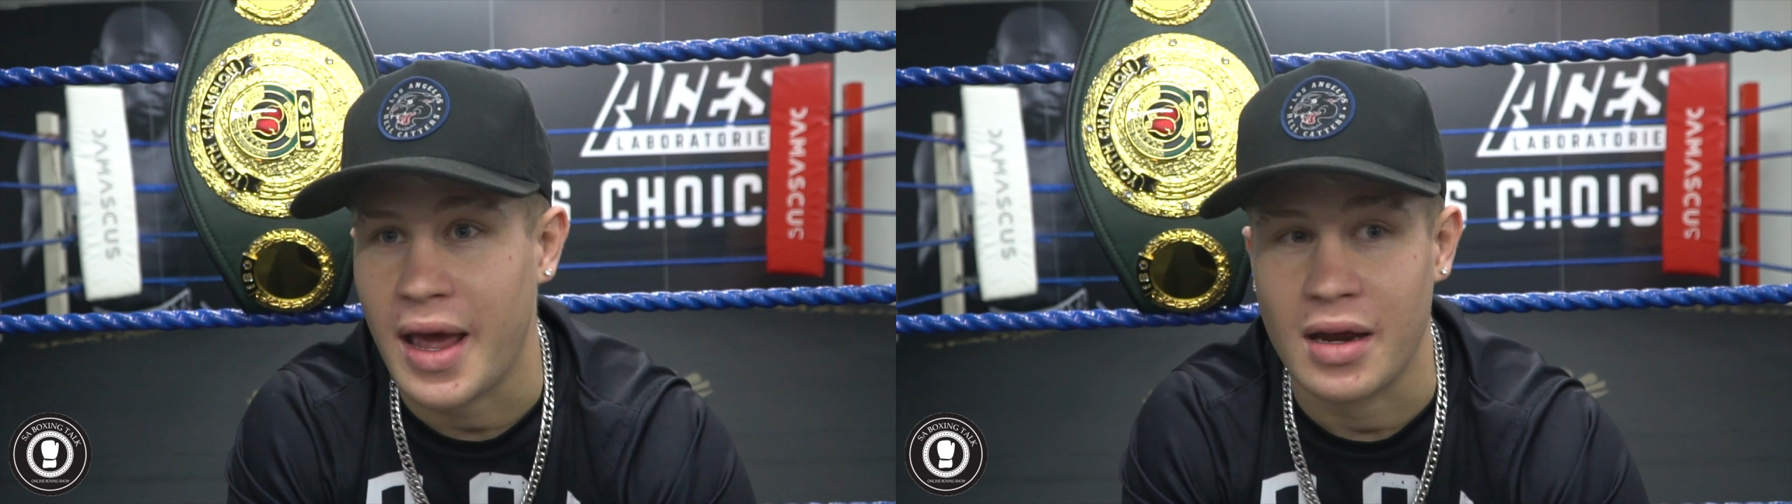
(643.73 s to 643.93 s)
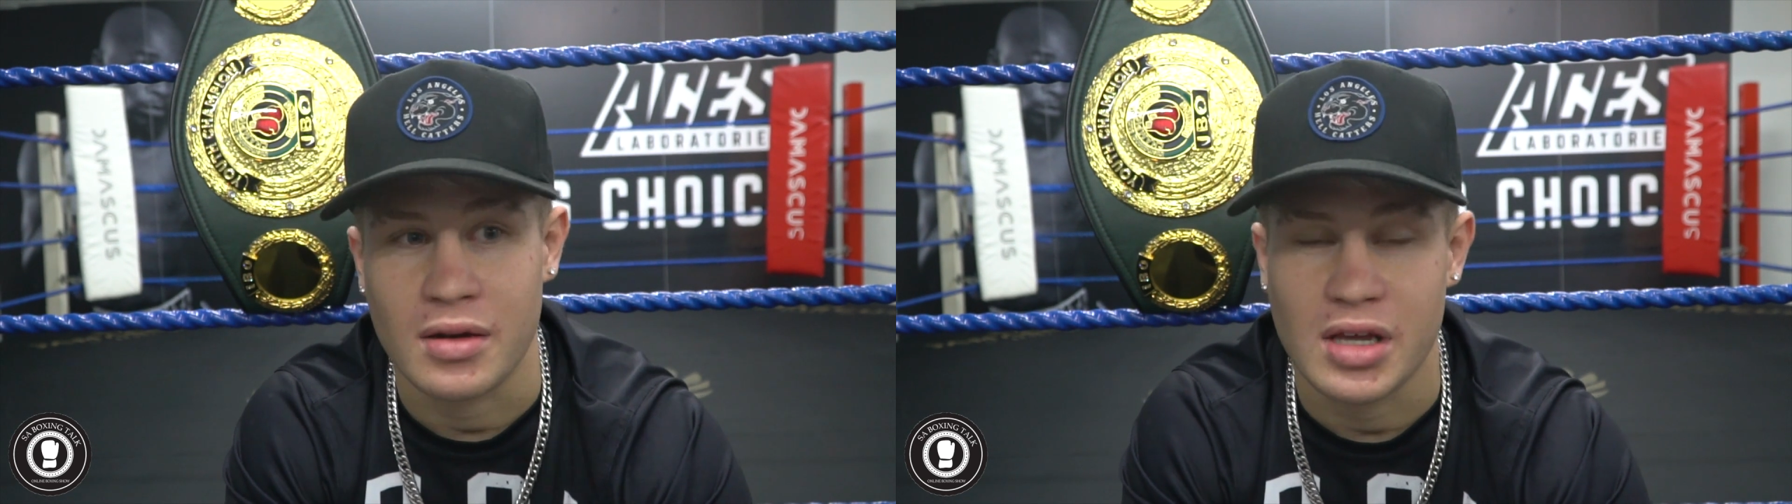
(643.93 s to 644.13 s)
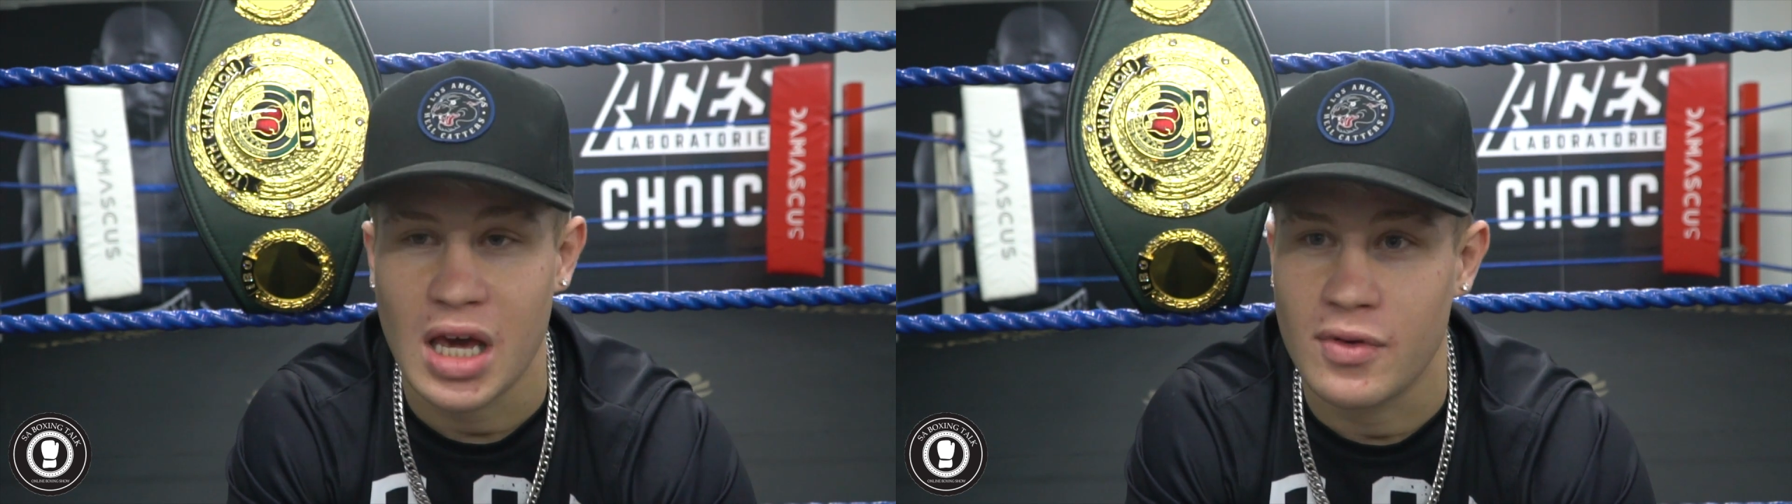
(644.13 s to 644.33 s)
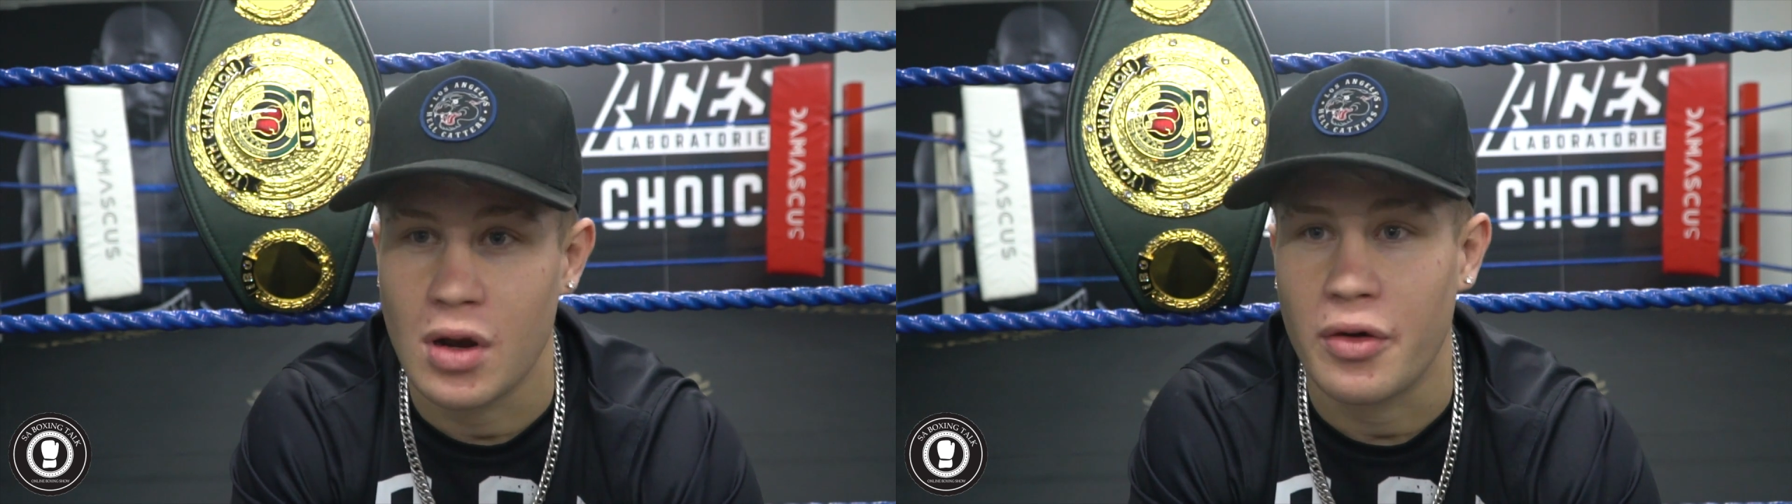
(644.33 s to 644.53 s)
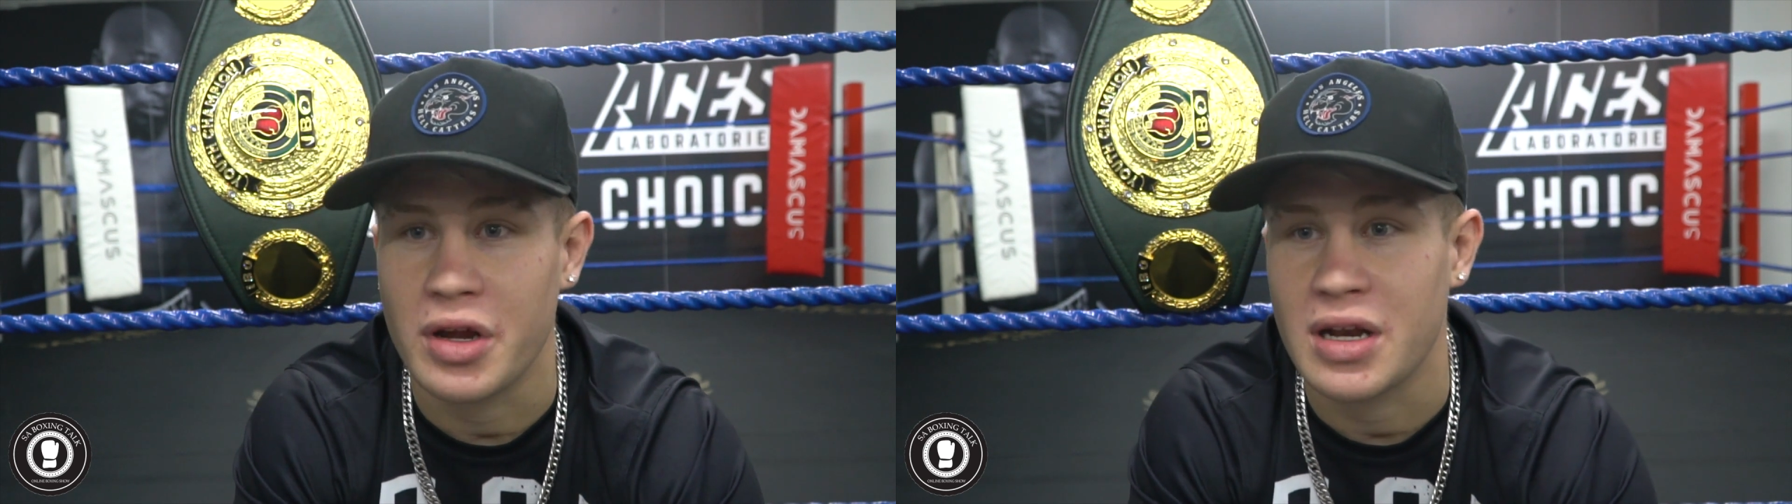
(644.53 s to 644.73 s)
and
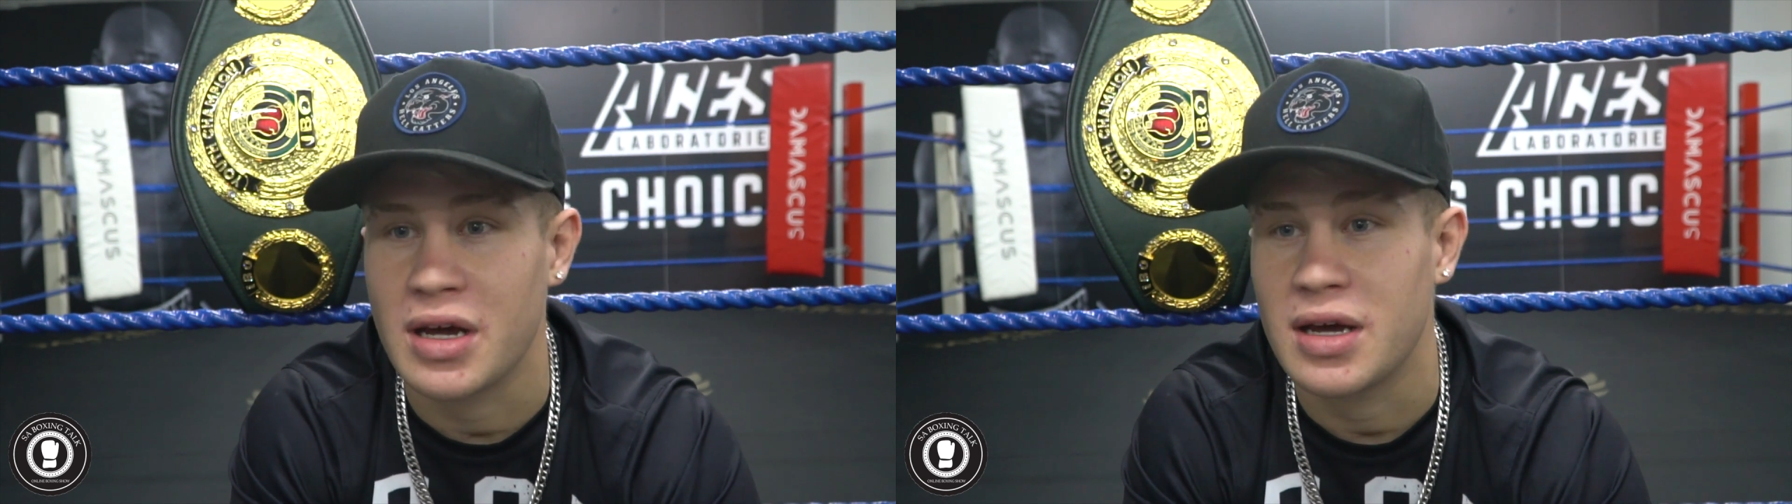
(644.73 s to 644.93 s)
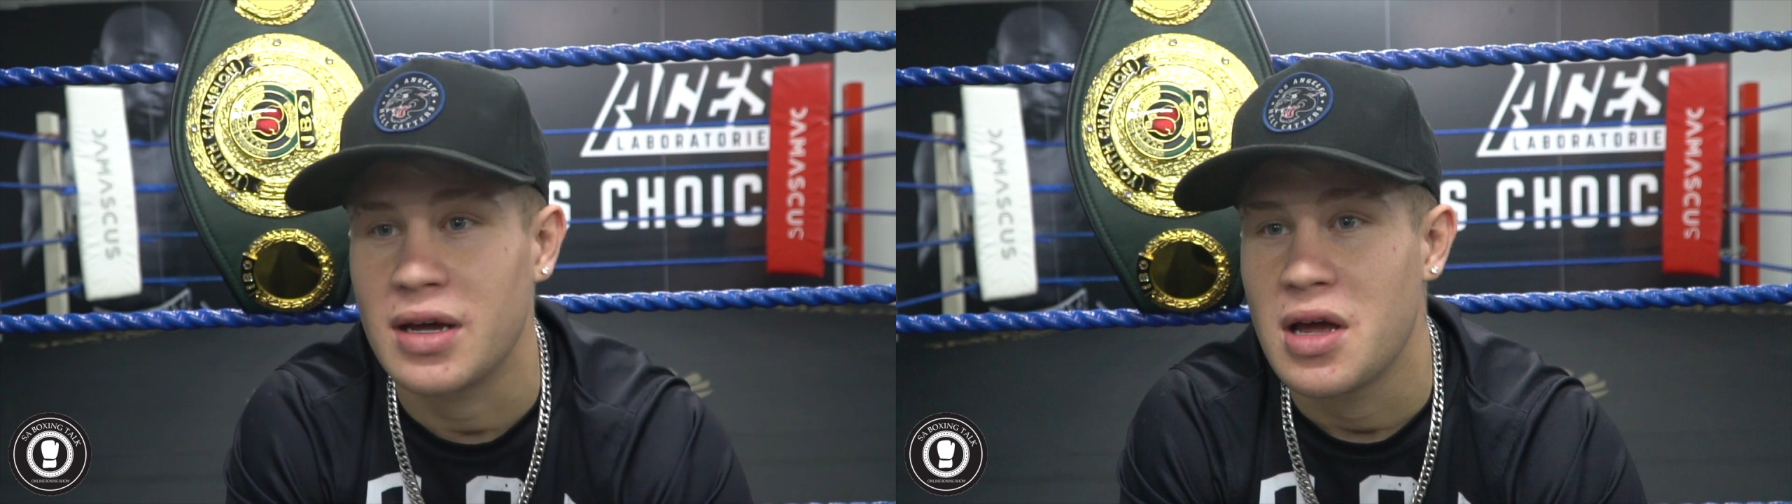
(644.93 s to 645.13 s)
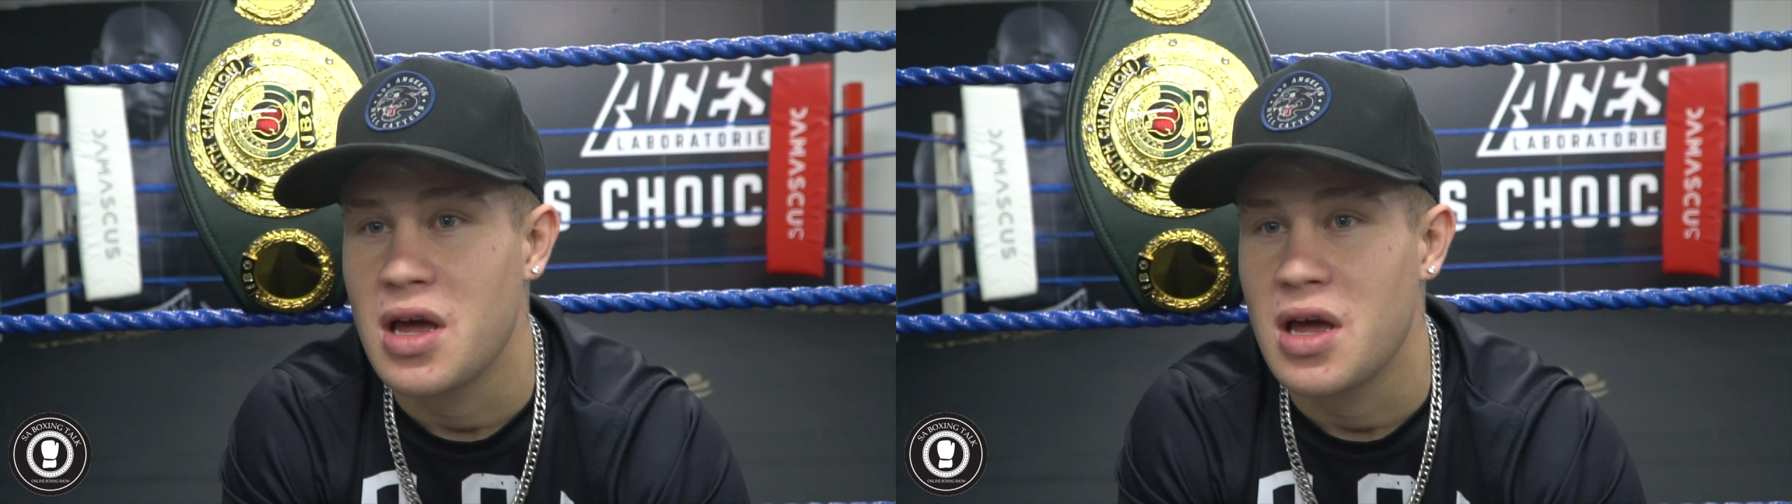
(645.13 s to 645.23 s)
Kevin Arena,